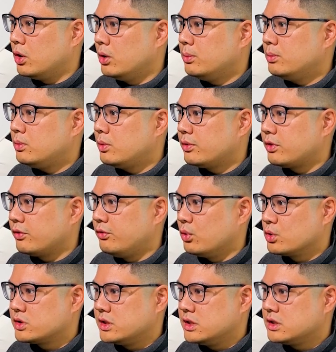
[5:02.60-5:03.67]
with the 4
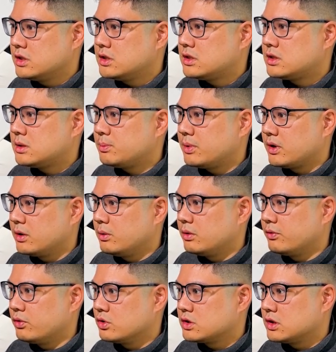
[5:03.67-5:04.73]
seasons, beginning with the
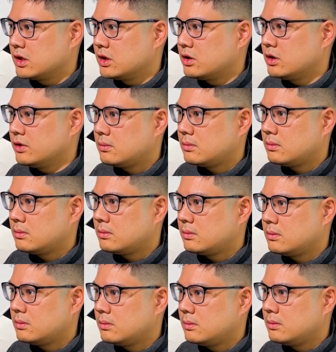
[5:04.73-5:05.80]
first letter of the season.
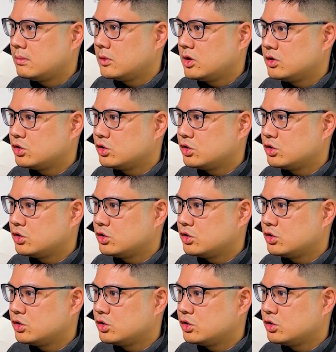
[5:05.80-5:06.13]
So I can do